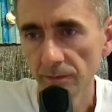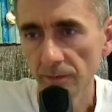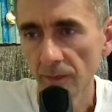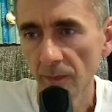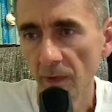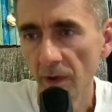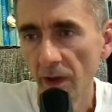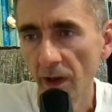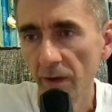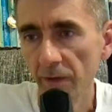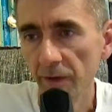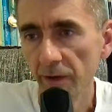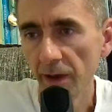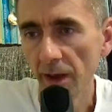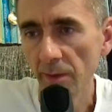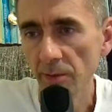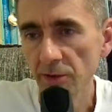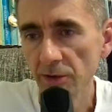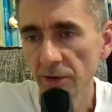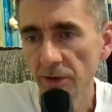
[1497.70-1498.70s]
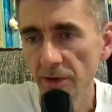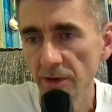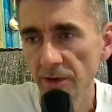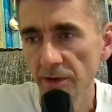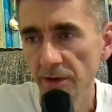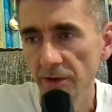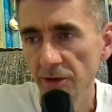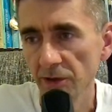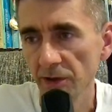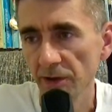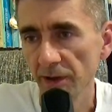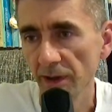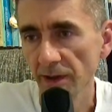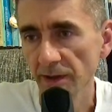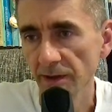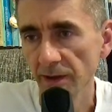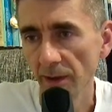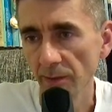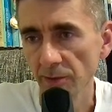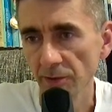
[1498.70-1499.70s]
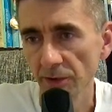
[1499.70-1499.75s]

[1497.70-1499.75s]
Yeah, if captures, g takes capture